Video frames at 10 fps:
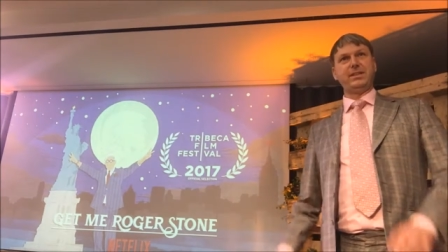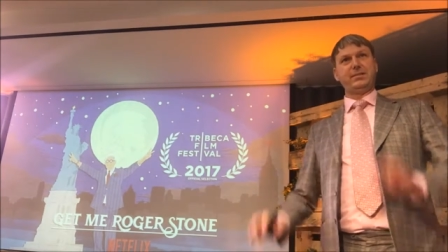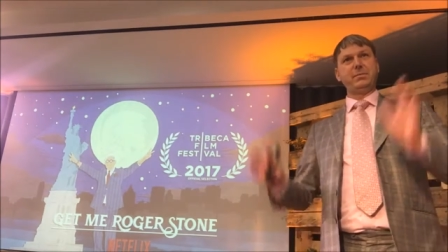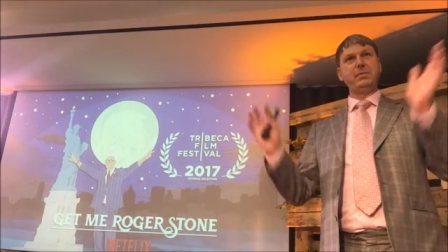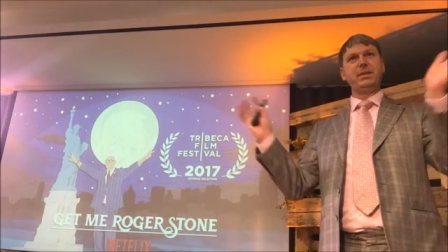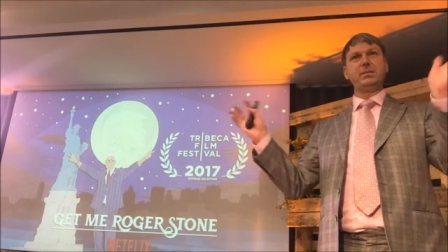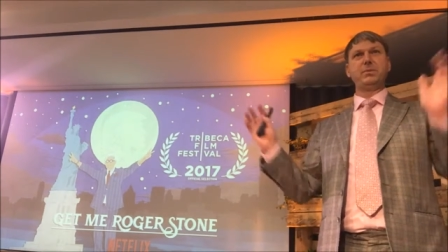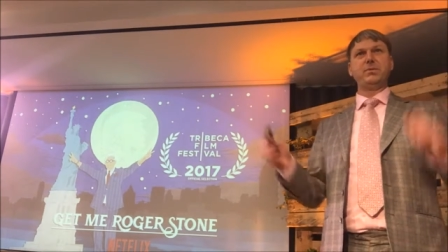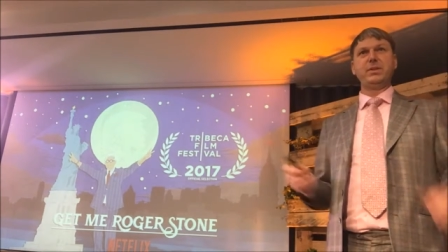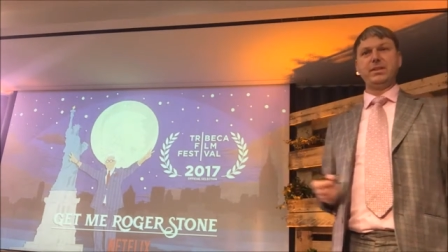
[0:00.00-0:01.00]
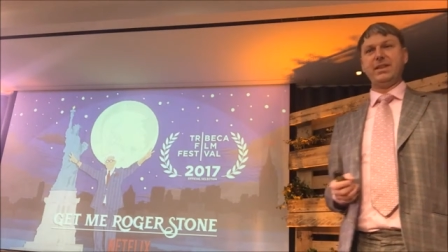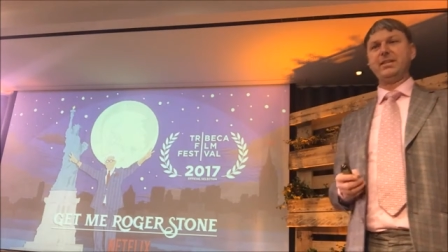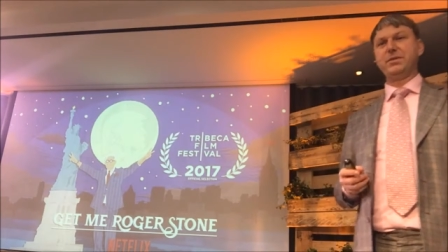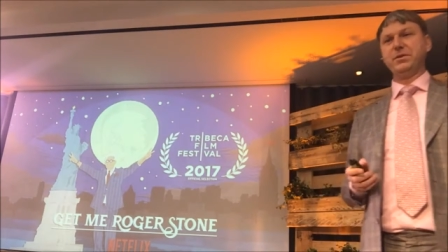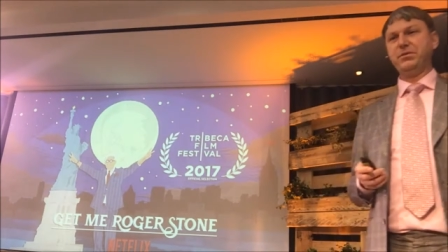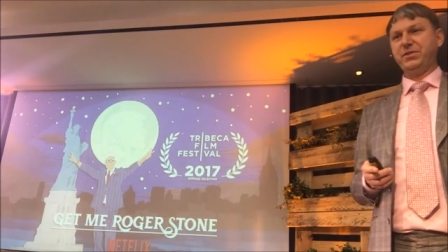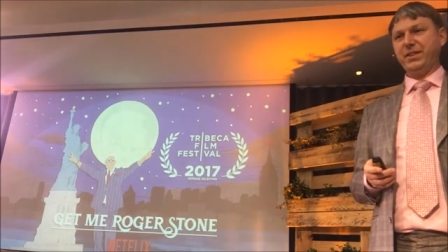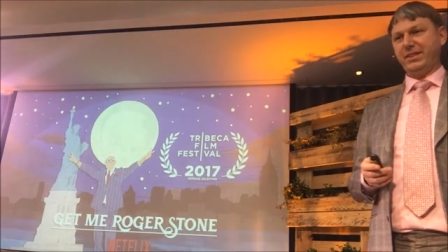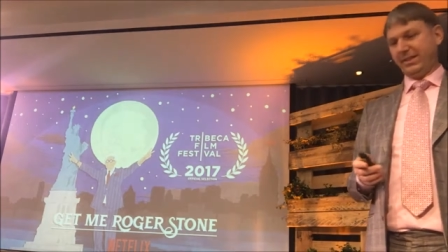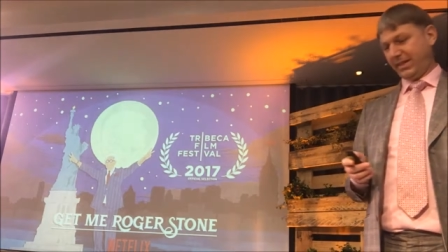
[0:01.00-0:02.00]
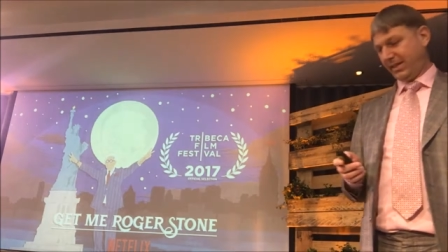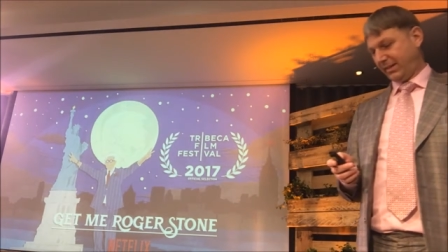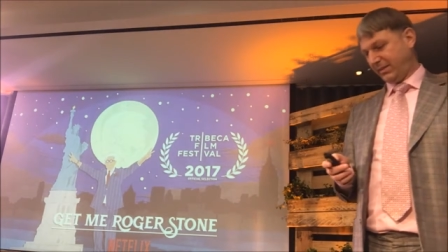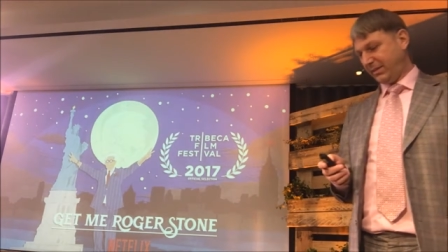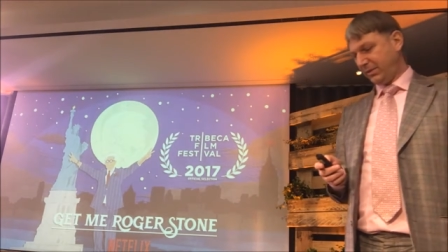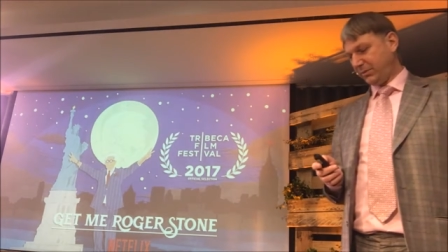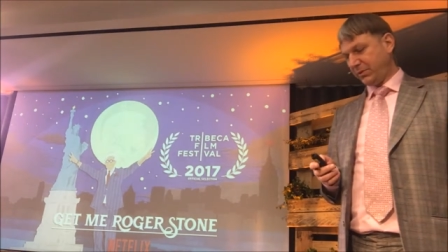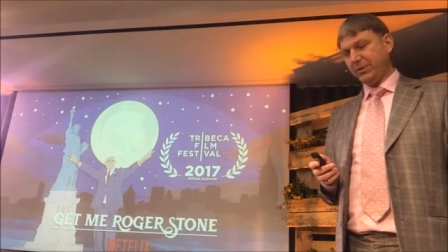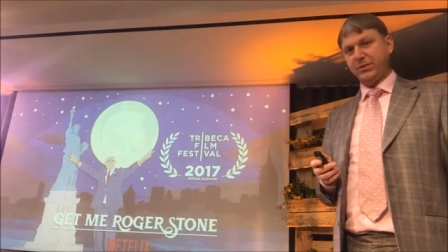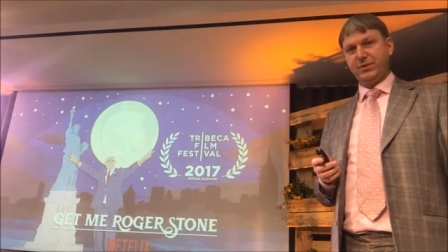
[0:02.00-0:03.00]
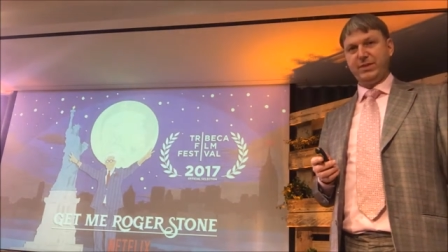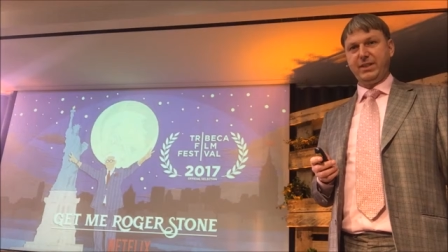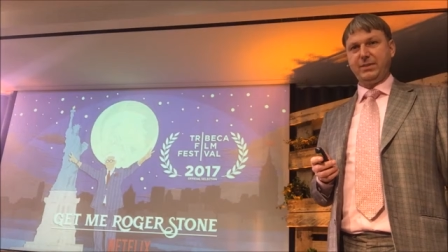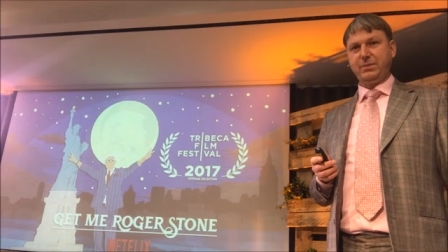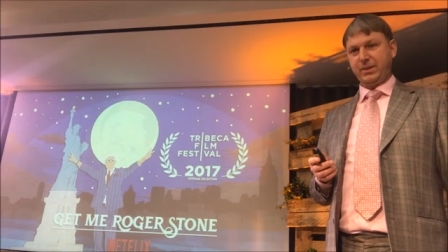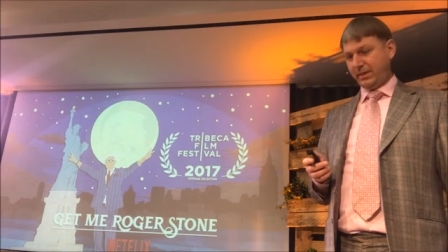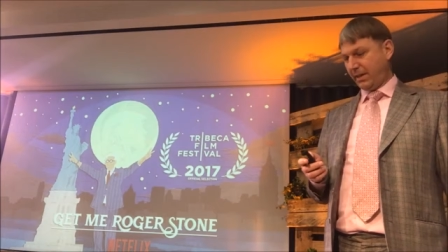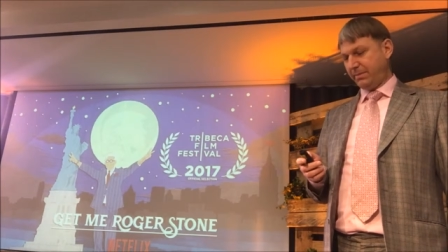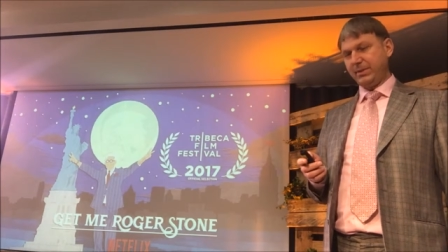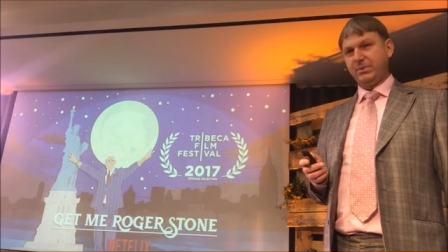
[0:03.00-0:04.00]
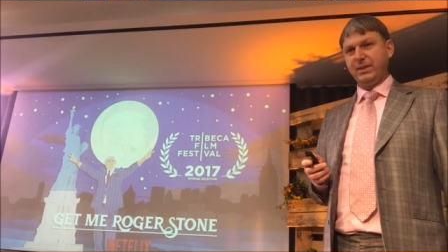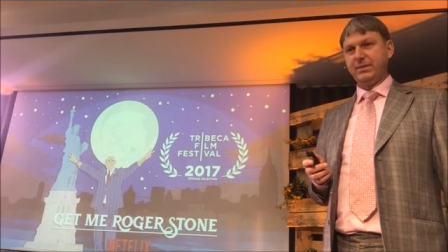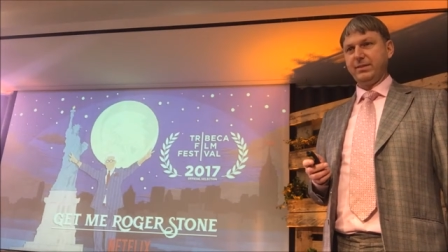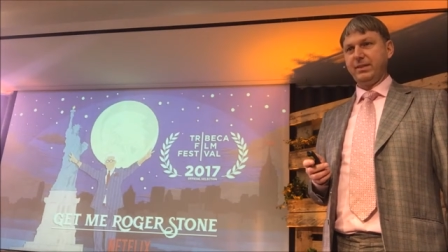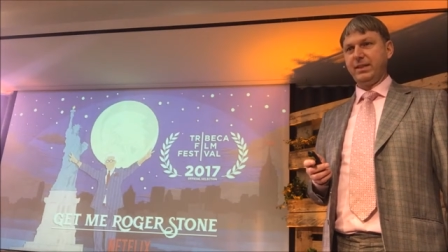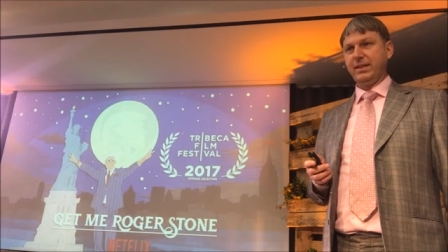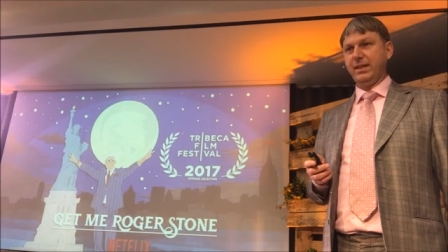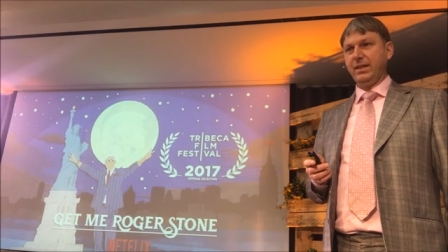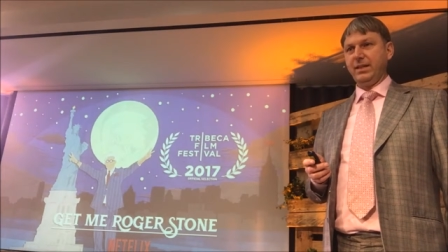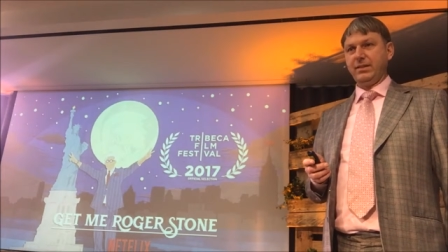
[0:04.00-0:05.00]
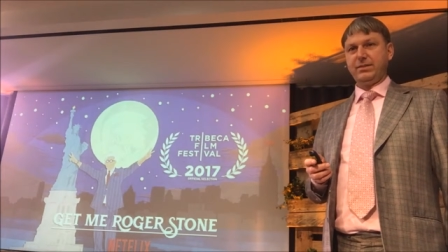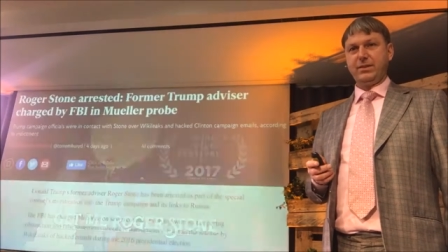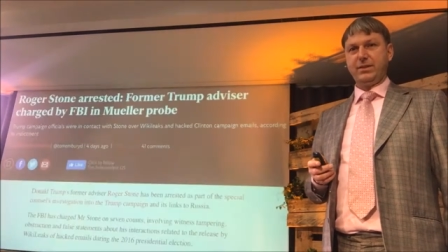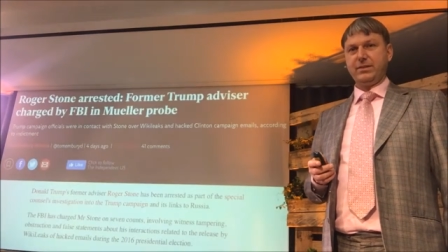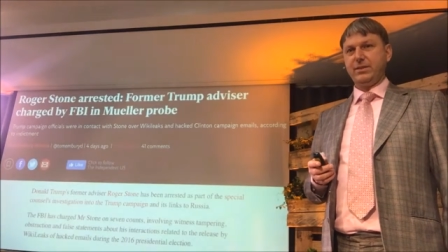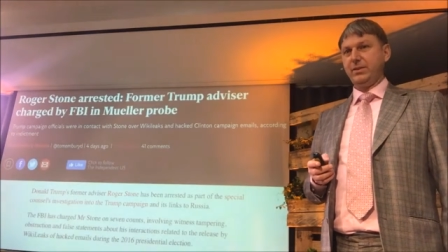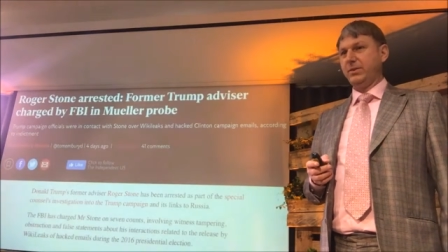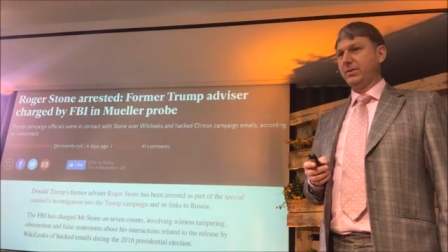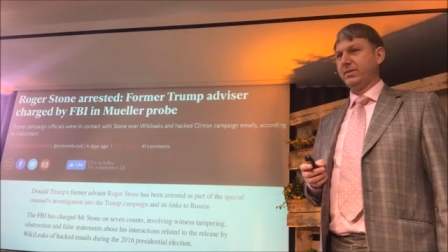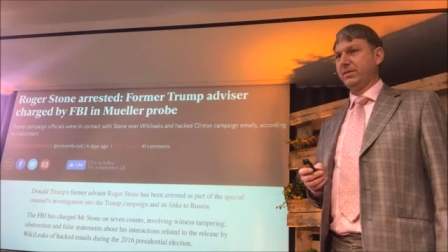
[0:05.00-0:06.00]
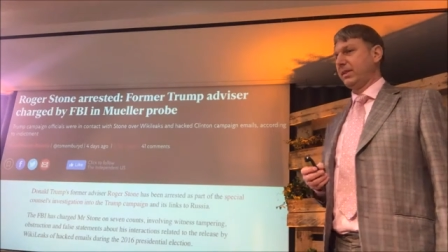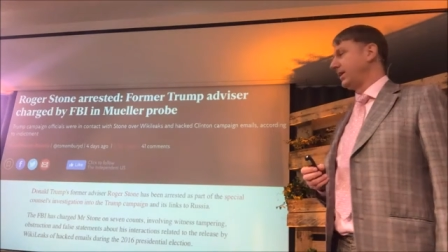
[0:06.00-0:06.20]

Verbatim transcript: that's maybe a movie that you've seen, and you've also seen what happened recently. So on the news,